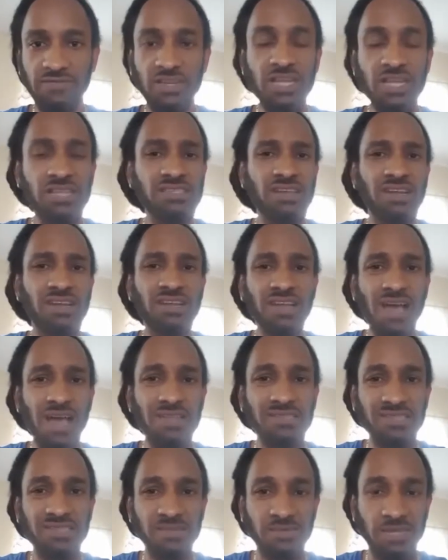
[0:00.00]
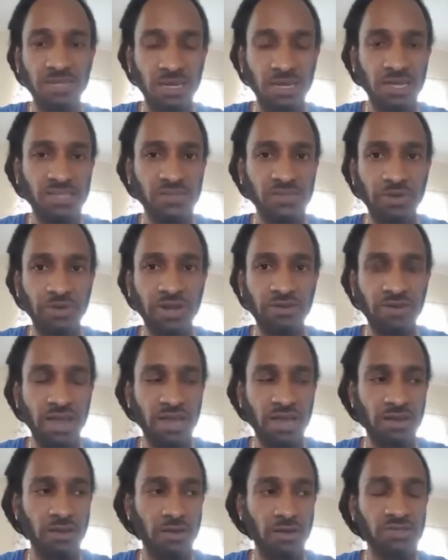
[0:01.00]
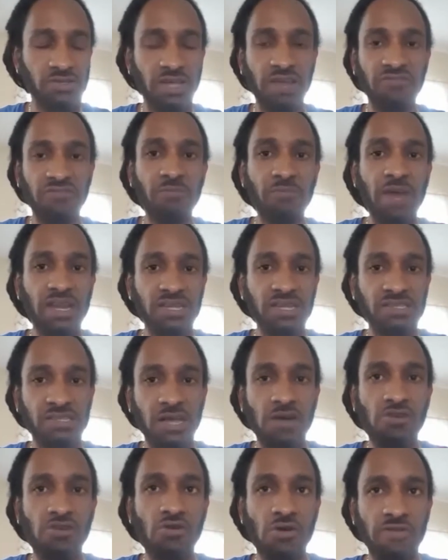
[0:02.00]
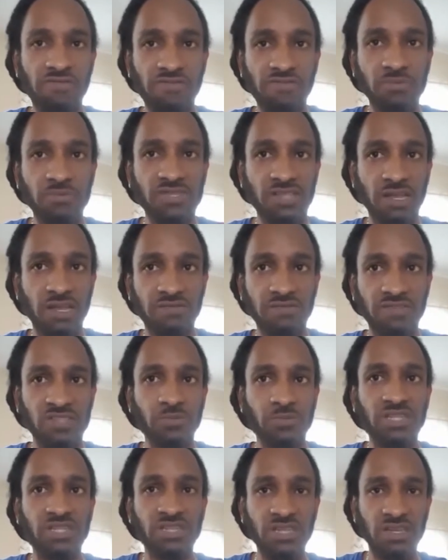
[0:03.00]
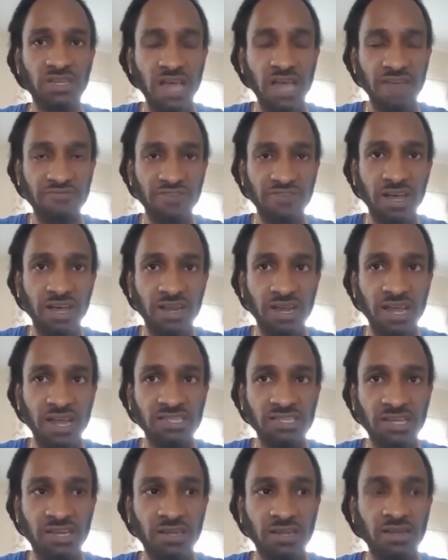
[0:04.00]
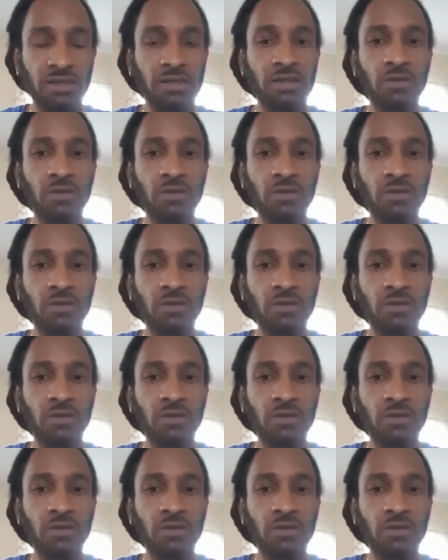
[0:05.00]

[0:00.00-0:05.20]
These are the concepts that they spread right now. So every man is now going for himself, especially in the African nation.